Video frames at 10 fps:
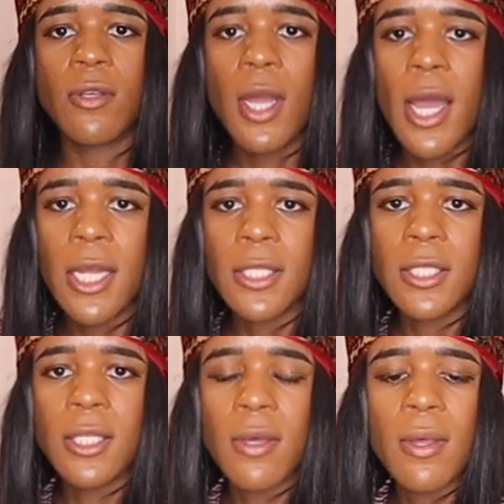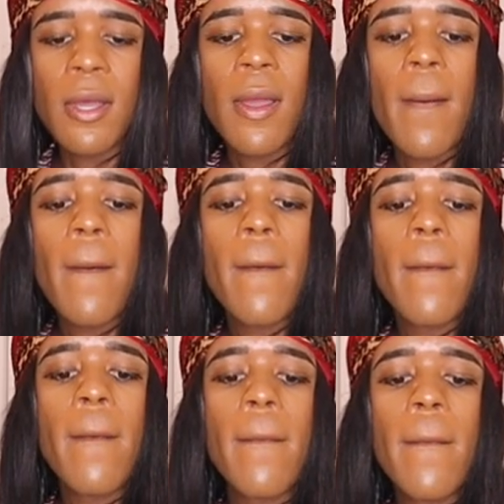you guys, the
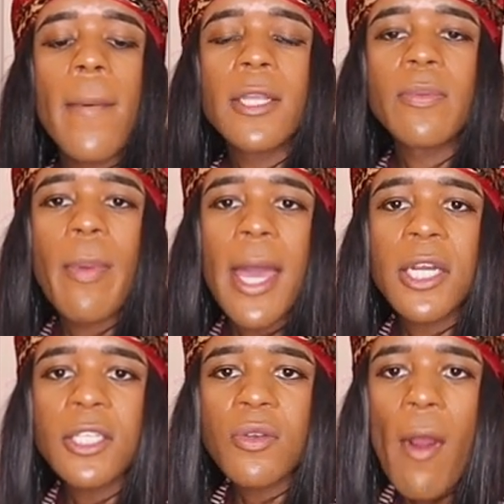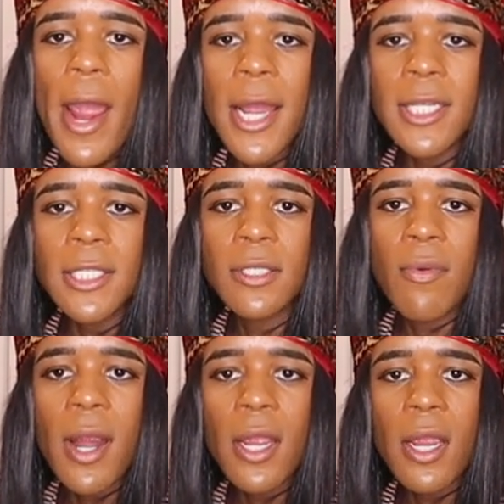Spanish rice
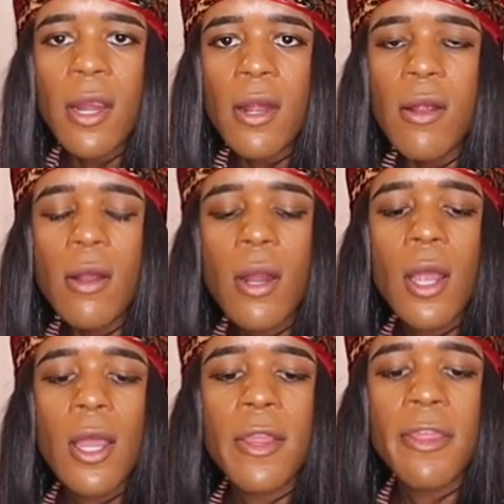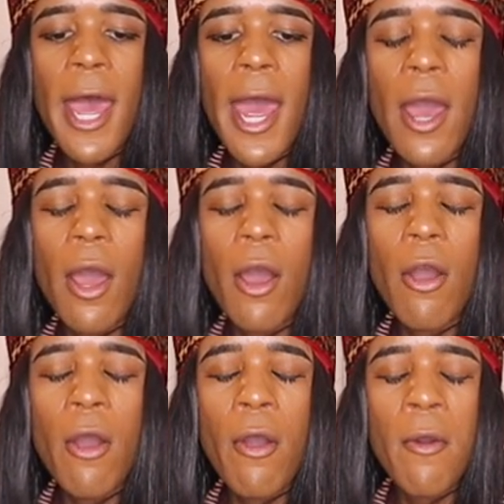right here that
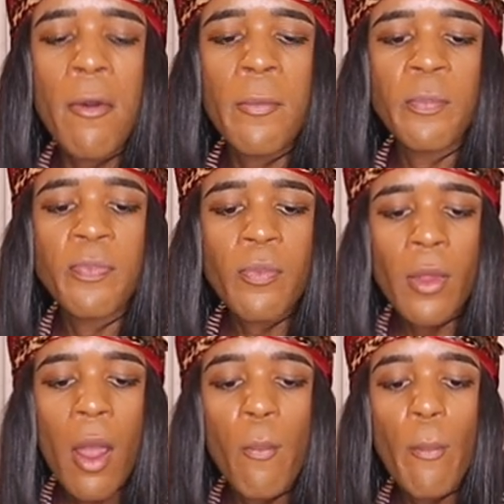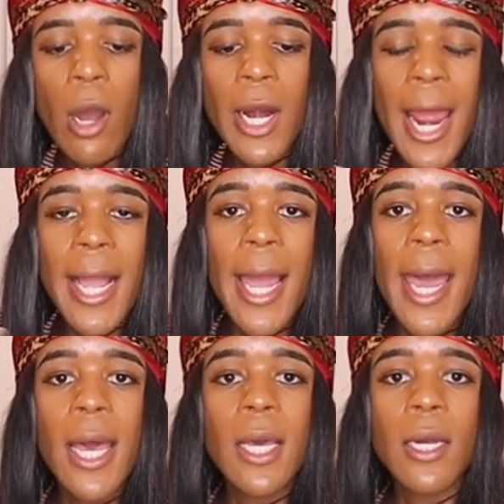Bodak
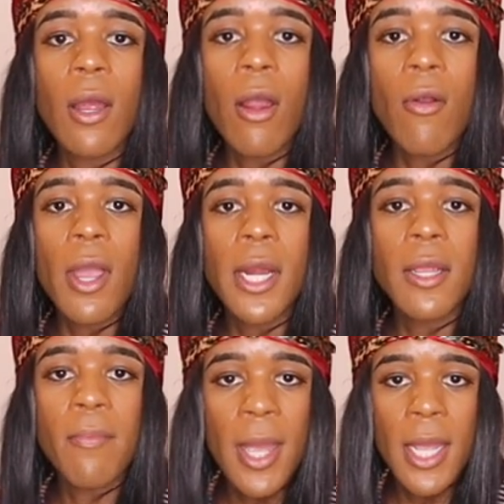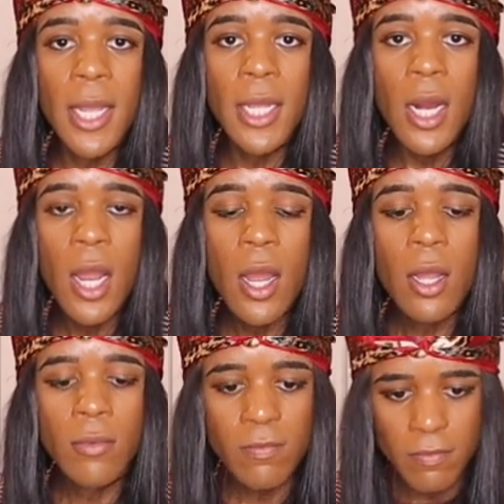had already made
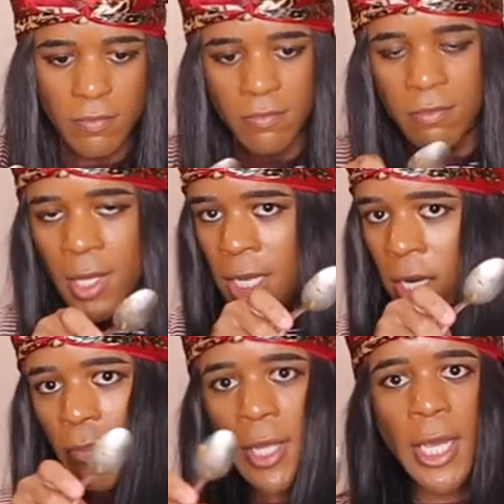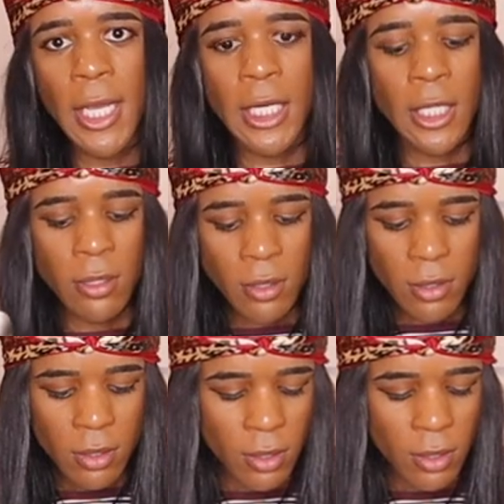in the beginning.